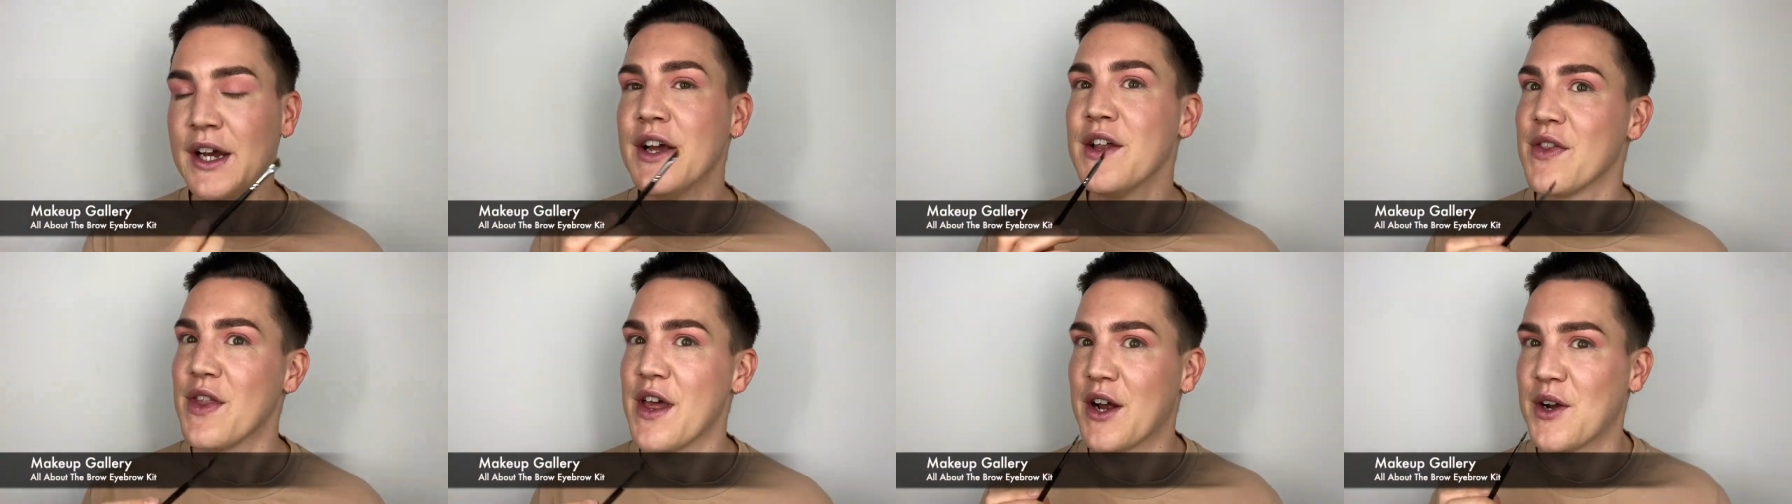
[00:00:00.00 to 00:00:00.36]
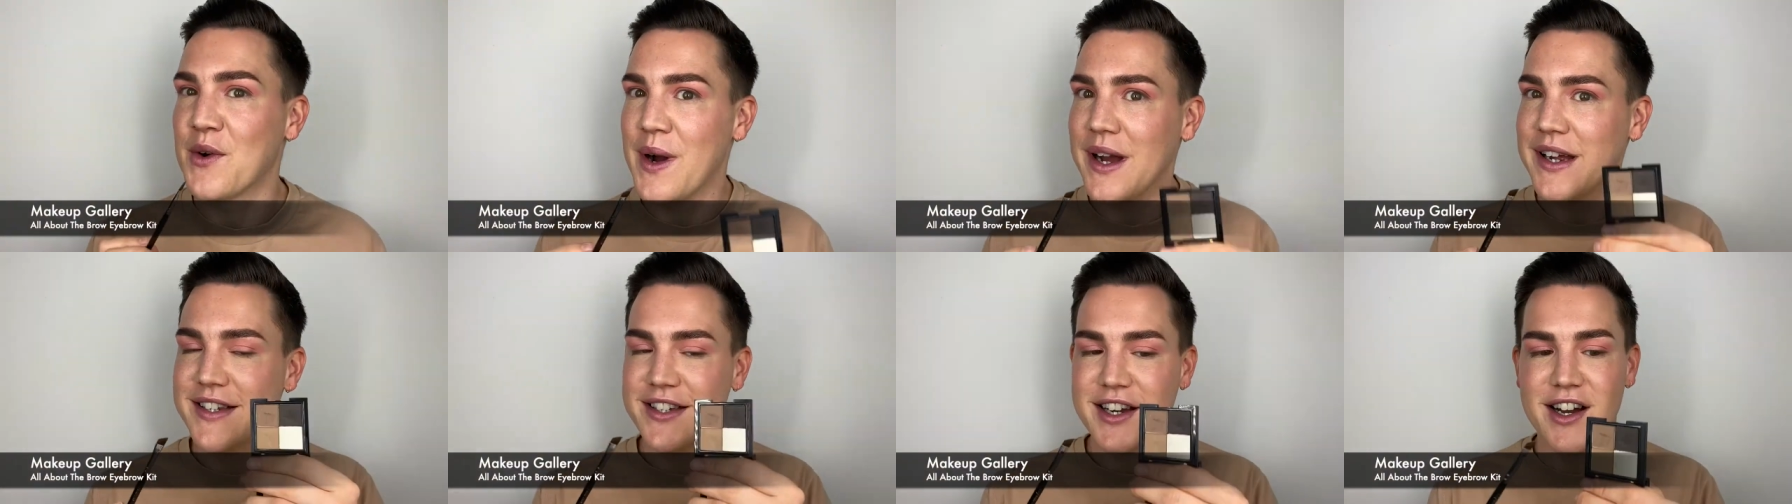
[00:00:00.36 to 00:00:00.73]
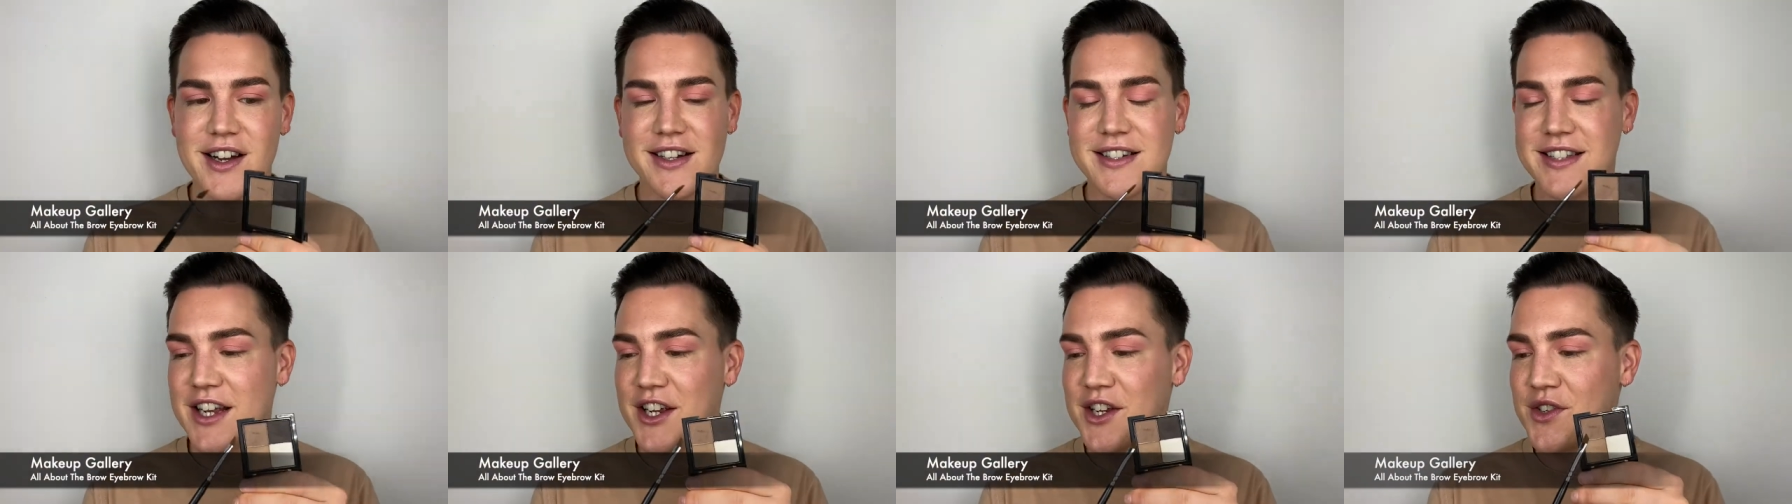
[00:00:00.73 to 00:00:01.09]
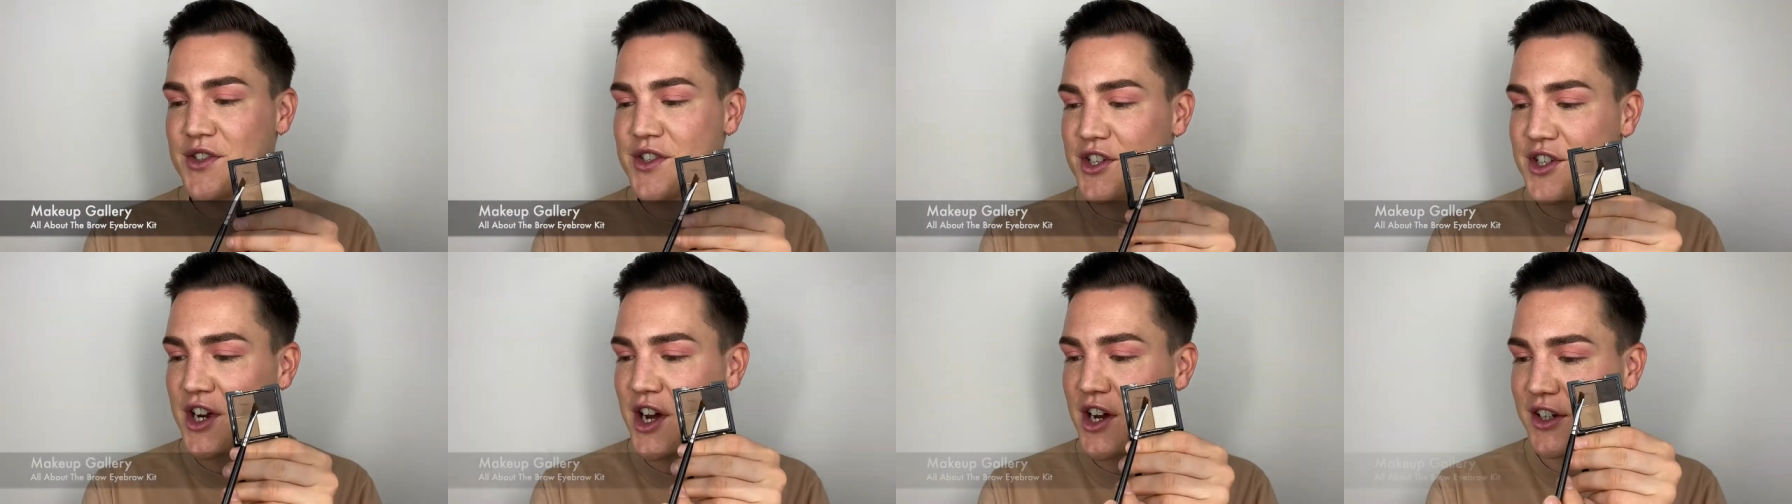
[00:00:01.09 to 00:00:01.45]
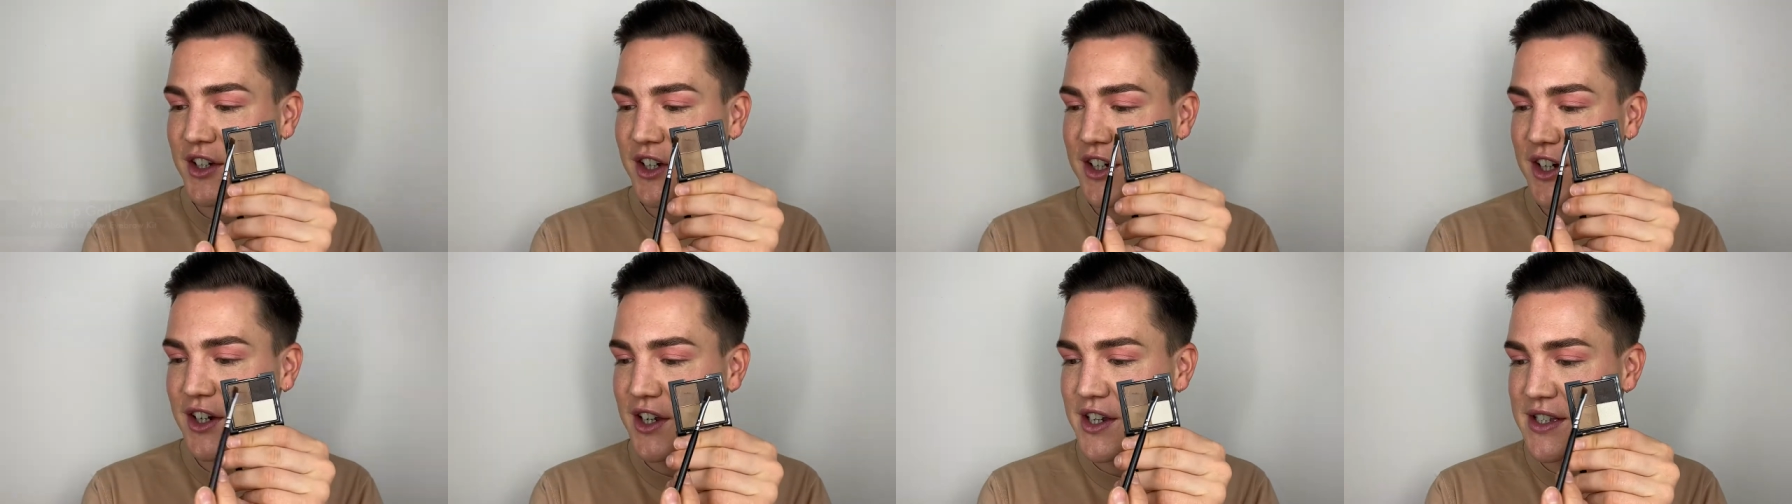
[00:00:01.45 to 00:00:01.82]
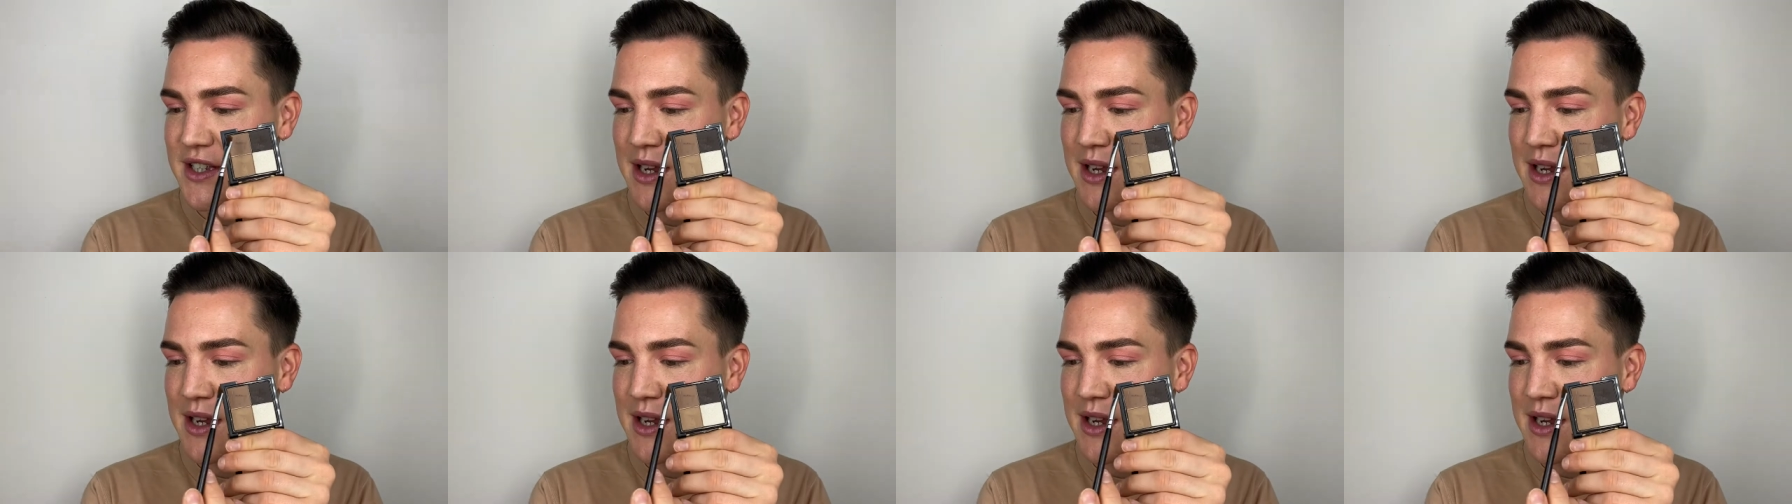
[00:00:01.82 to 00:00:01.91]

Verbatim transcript: They're quite dark because I use the darker colours.